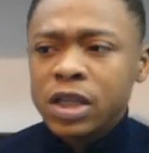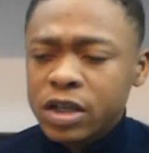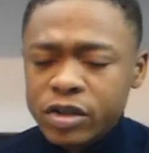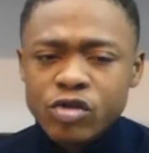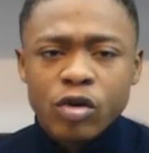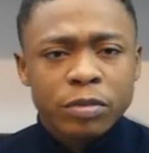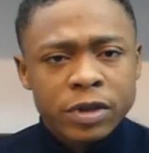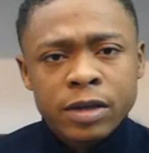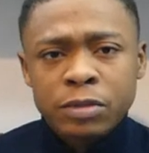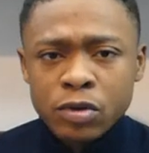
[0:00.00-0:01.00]
He can drop
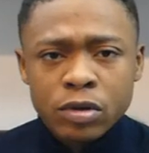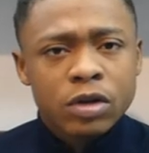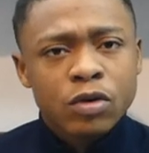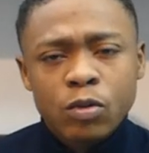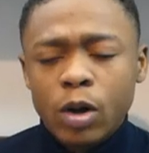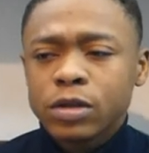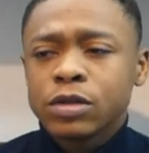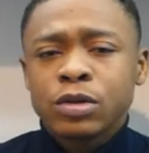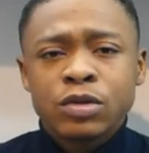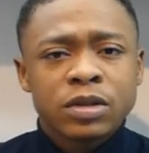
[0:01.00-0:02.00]
deep, do little
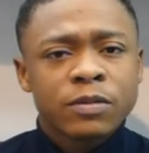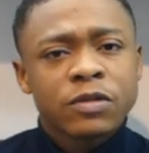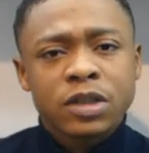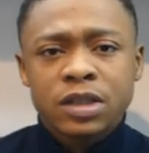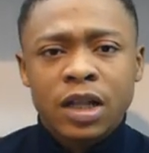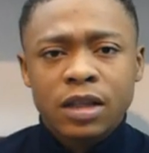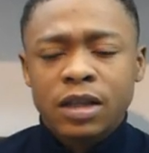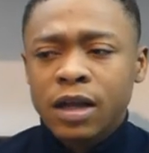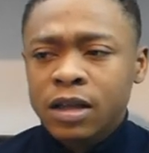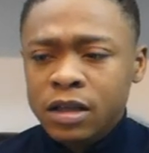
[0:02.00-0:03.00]
1-2s and things like
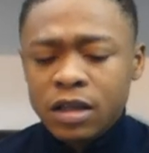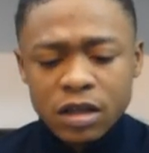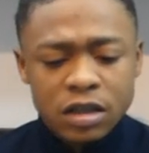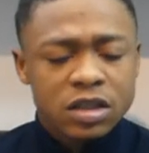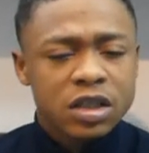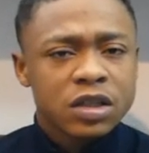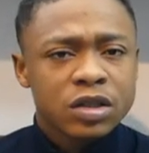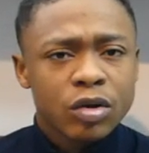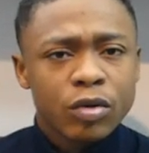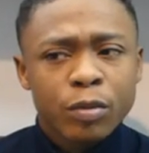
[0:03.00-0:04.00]
that. He's
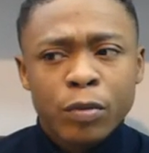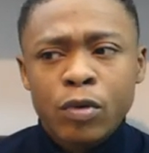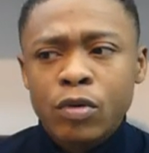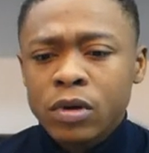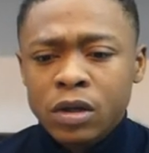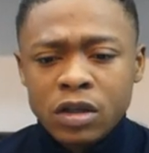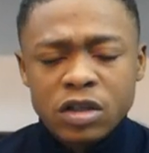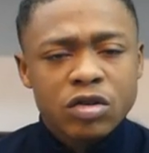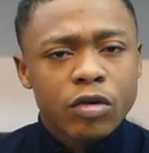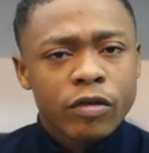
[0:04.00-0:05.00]
decent on the ball.
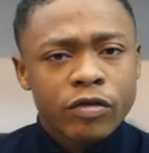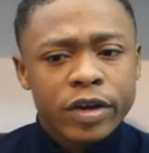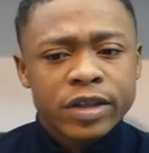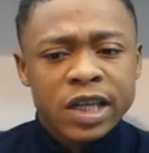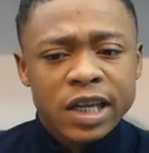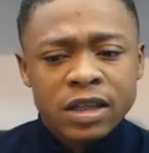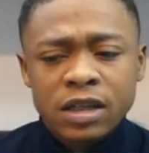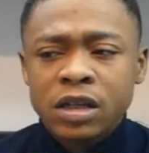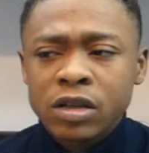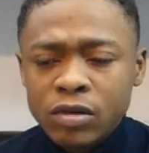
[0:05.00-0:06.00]
He's not afraid
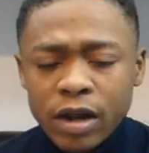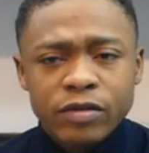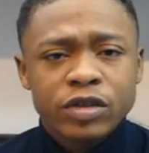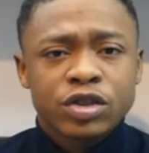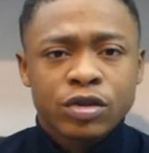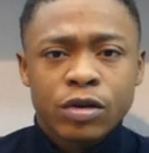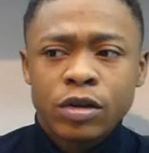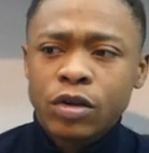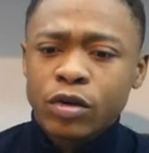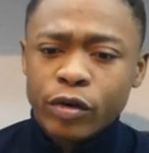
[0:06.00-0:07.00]
technically. He'll have a shot.
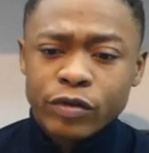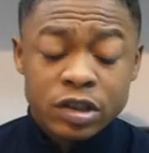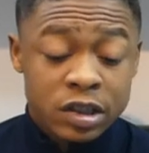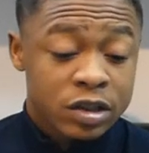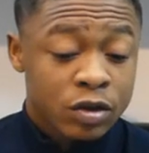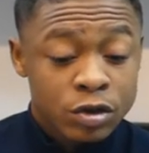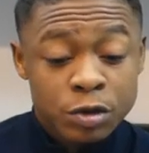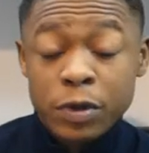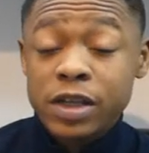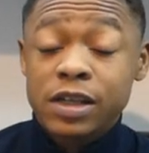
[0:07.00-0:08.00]
Obviously, he's got
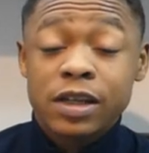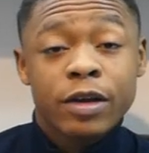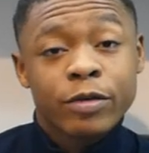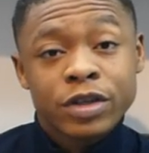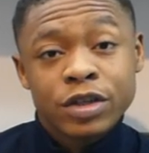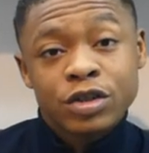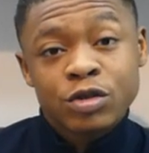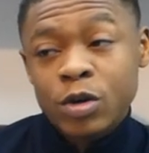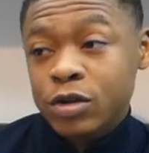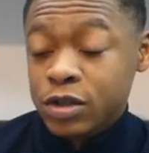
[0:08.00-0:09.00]
Jamaican heritage
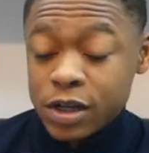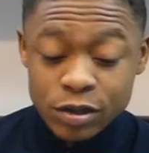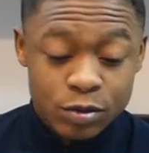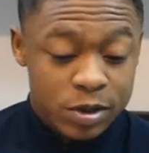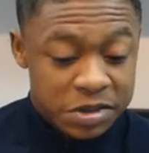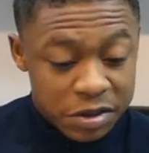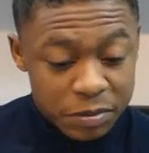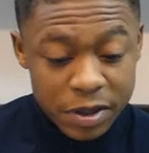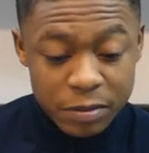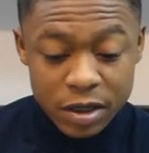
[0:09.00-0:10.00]
as well, so that's always going to
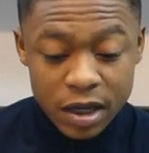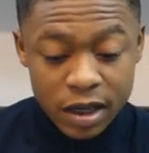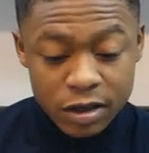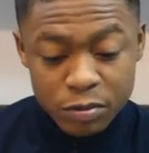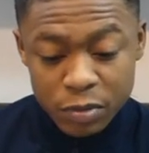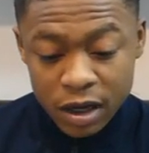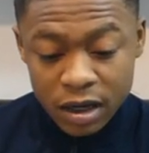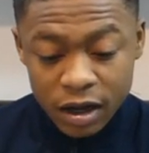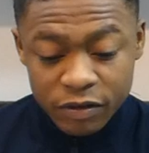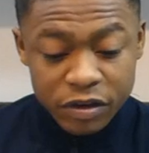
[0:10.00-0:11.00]
make me like him.
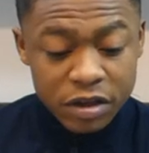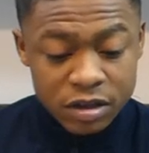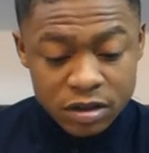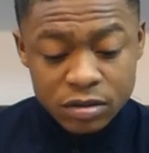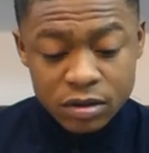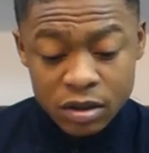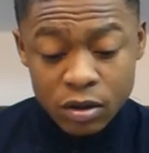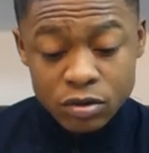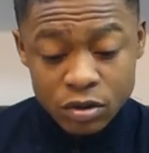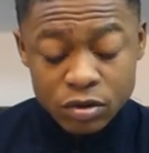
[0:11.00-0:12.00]
But I think he
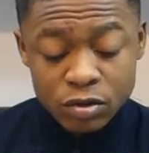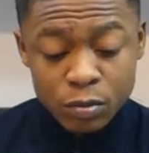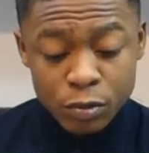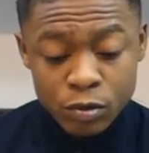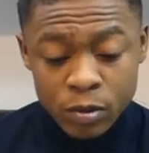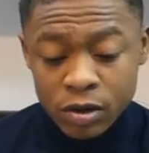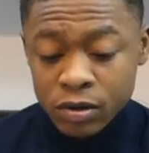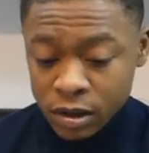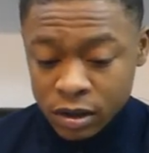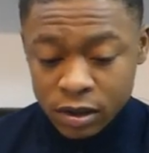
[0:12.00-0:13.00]
holds onto the ball
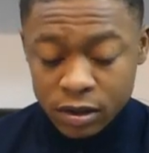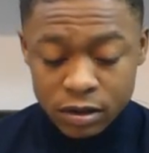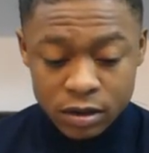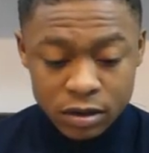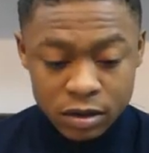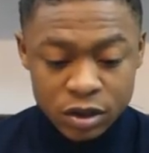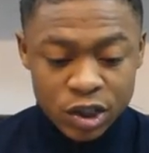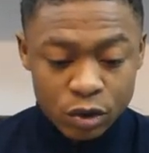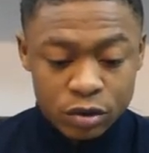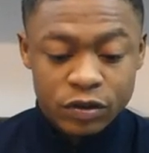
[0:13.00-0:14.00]
well. He
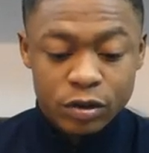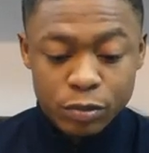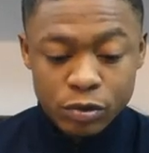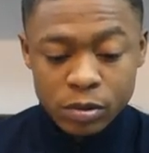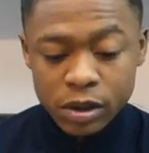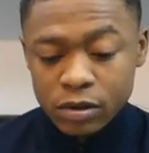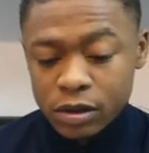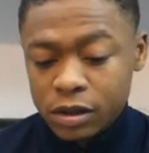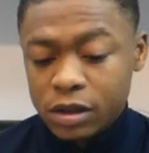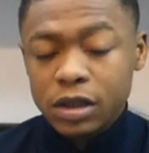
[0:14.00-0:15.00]
shows for the ball well.
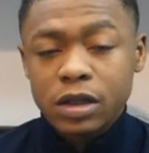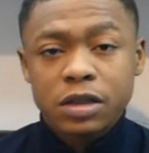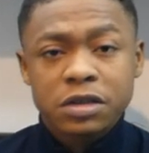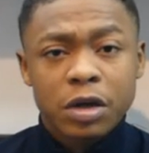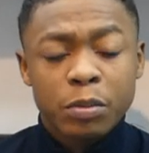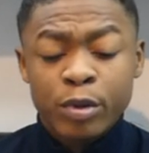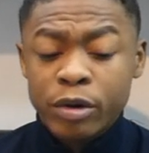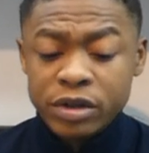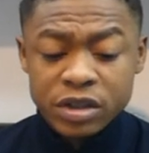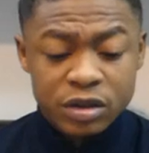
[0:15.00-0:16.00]
He links up
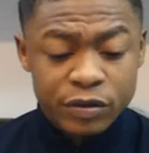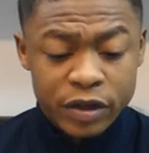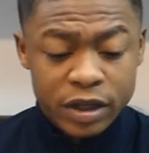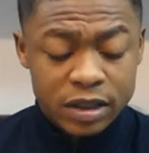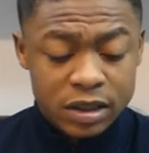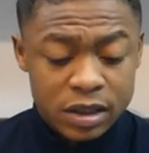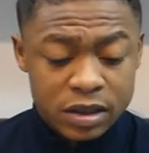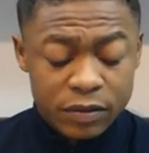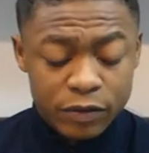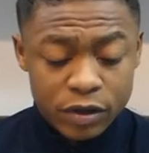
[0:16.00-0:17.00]
well, and he's a fairly
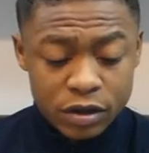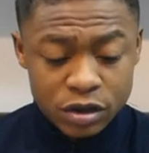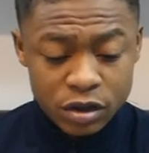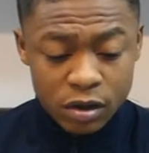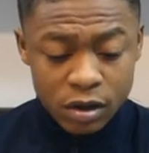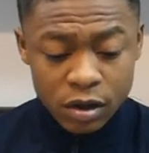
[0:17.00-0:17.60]
decent finisher.